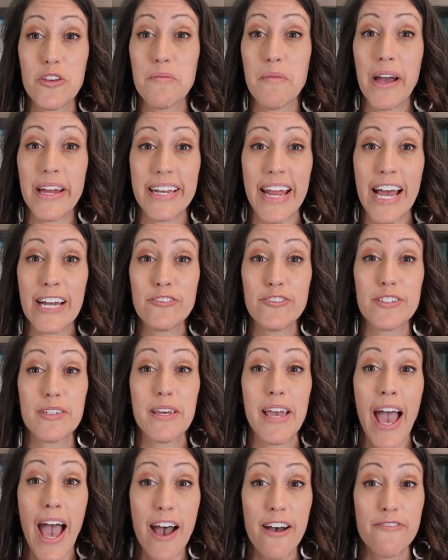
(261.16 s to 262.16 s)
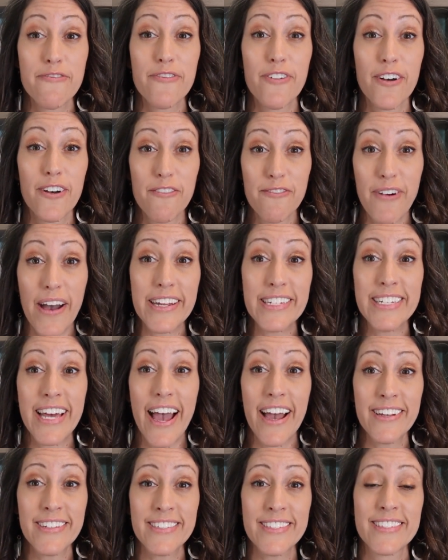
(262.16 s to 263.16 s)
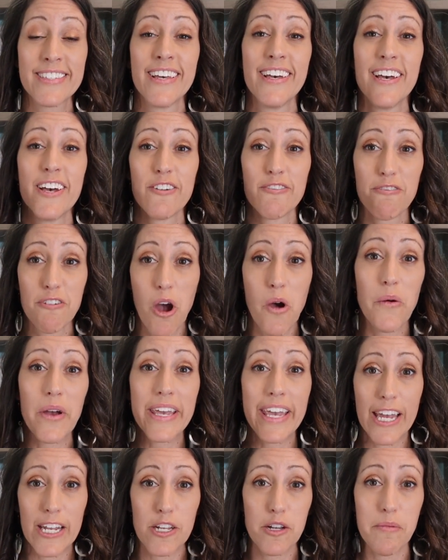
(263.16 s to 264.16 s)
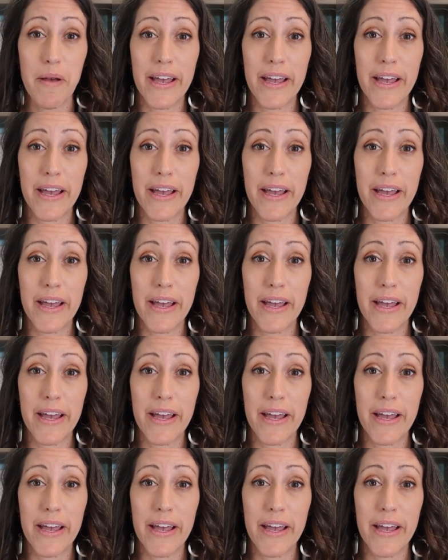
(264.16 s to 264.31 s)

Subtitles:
you might actually have vitex growing in your